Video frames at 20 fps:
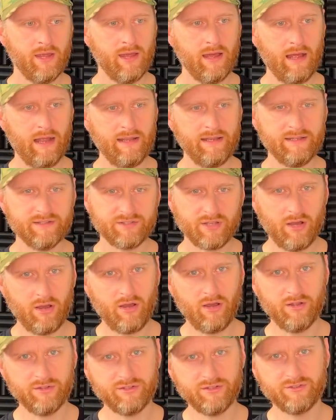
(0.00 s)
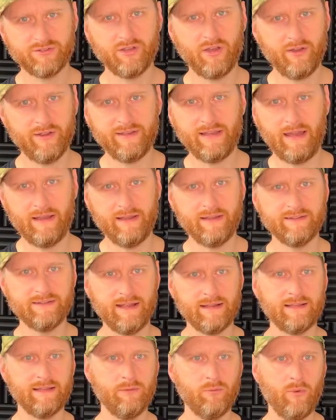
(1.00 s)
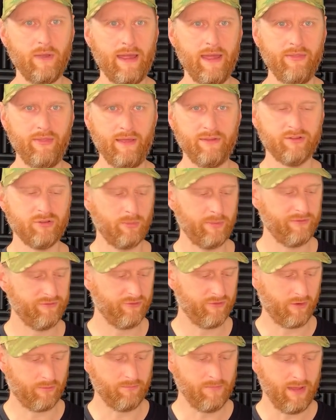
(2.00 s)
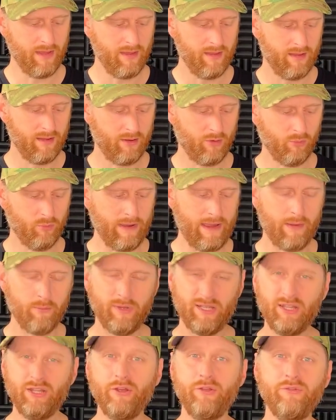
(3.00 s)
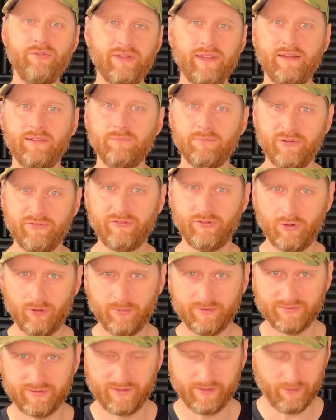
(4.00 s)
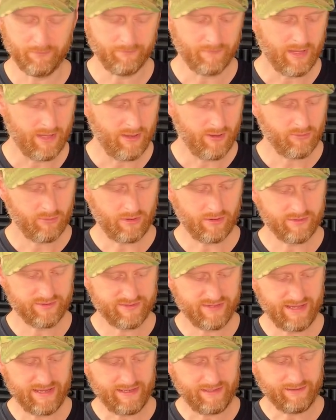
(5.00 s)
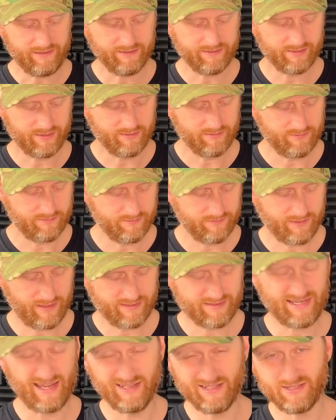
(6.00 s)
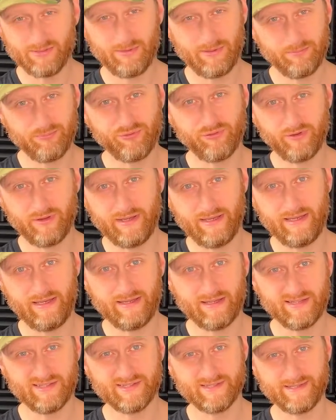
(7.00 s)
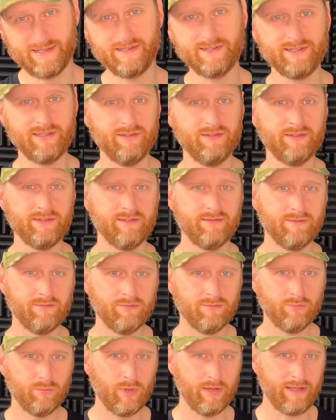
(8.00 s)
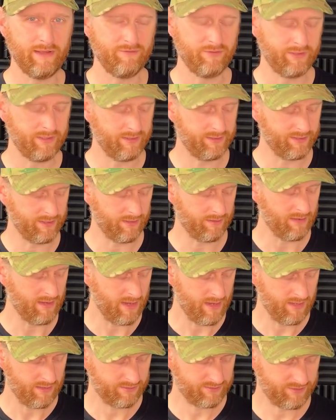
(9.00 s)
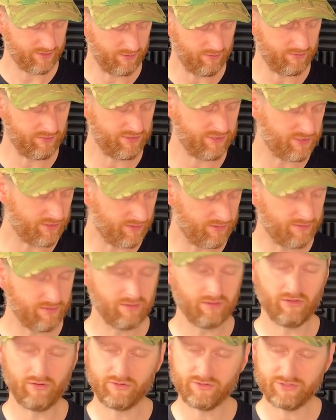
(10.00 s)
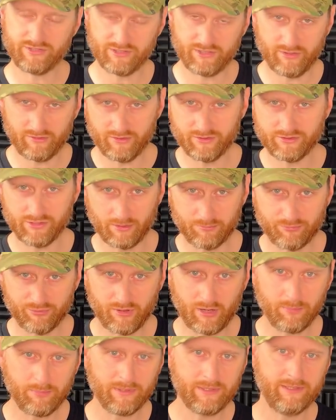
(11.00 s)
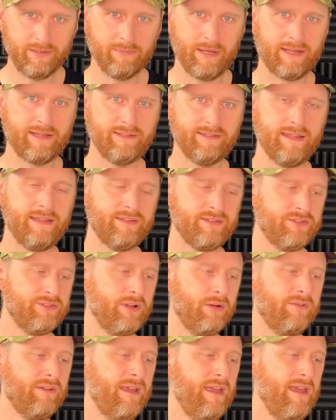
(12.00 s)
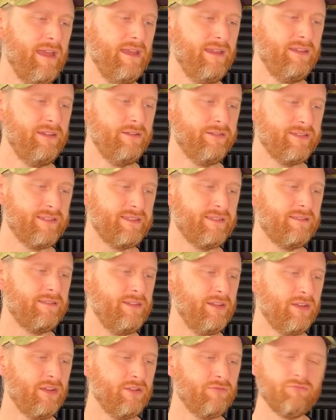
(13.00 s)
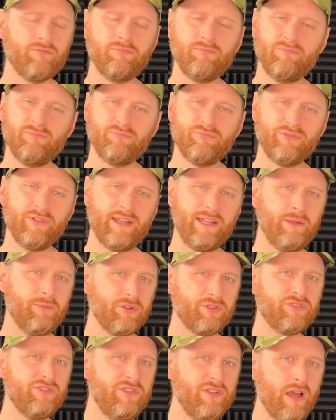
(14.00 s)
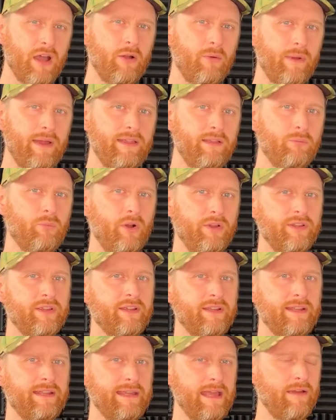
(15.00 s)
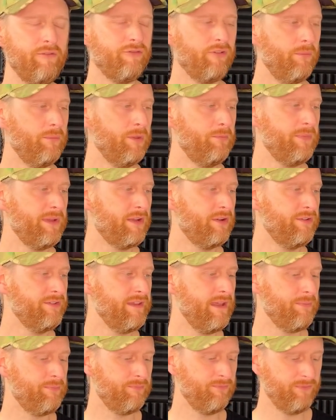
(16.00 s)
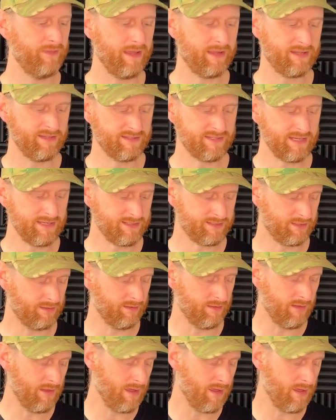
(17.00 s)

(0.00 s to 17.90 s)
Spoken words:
and it's hard to tie down exactly where that's coming from or where we're losing performance in them. Whereas these, they tend to be pretty consistent whatever you do. Soon as you're doing, as long as you do the job properly, you make a decent job, you can pretty much know what you're going to get from them, because they're consistent.